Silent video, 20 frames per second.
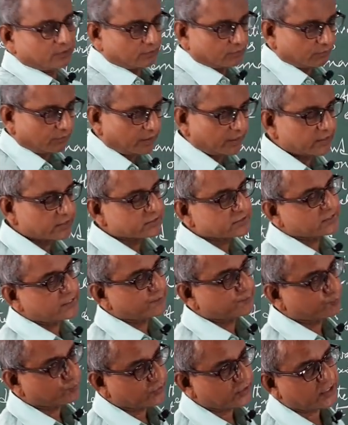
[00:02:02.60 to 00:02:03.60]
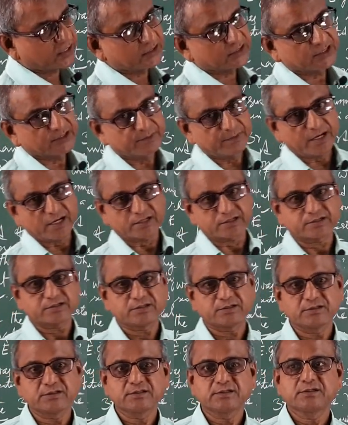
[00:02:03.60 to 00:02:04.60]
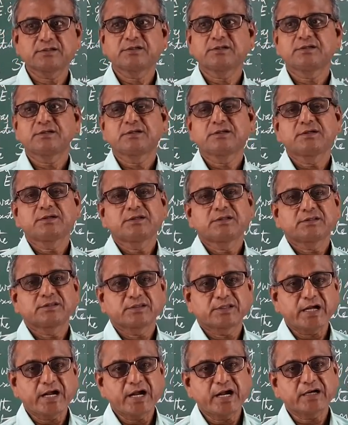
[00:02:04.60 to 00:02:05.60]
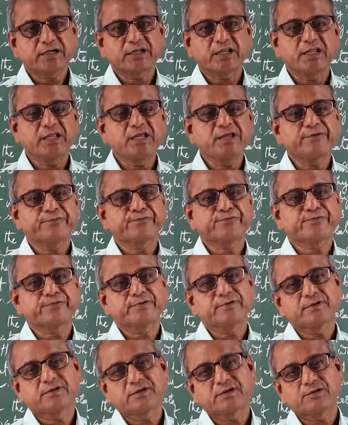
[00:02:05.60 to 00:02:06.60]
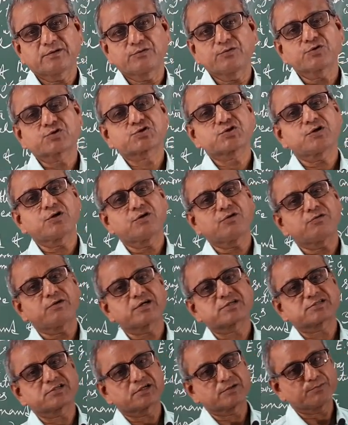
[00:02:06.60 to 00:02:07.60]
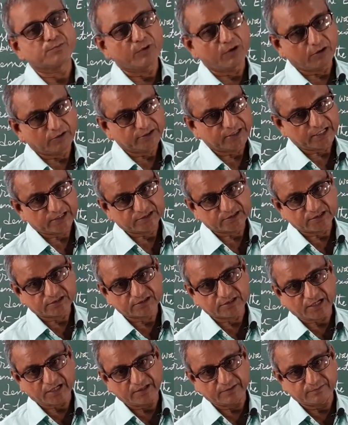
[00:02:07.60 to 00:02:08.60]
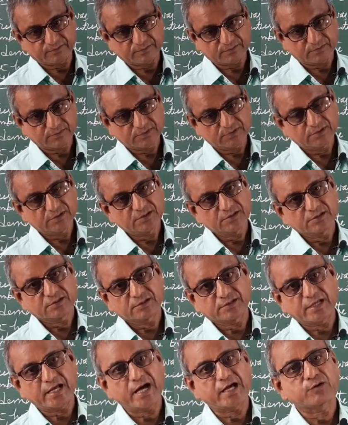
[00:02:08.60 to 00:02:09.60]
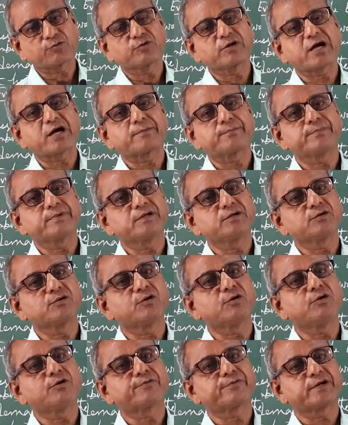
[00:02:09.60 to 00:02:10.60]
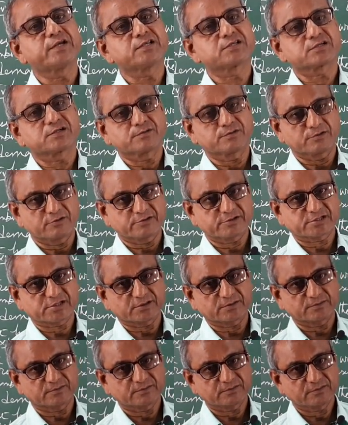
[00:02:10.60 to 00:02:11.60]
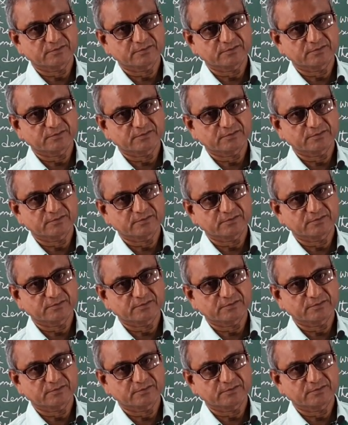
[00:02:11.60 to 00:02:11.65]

once Napoleon remarked that if Rousseau was not born at that time, there would have been no French Revolution.